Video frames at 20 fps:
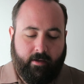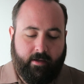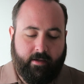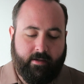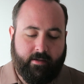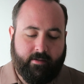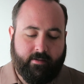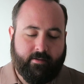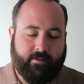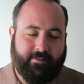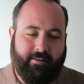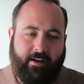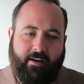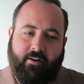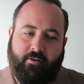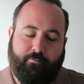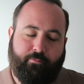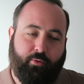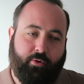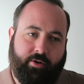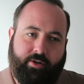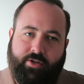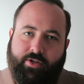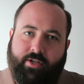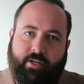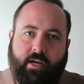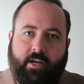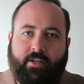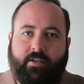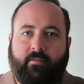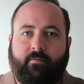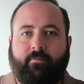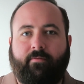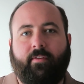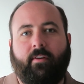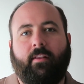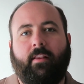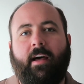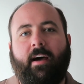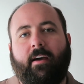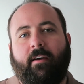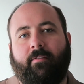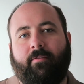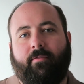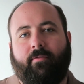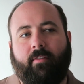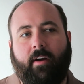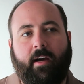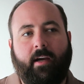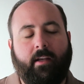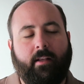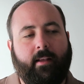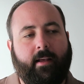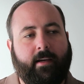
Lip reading: is an appreciation for life, right?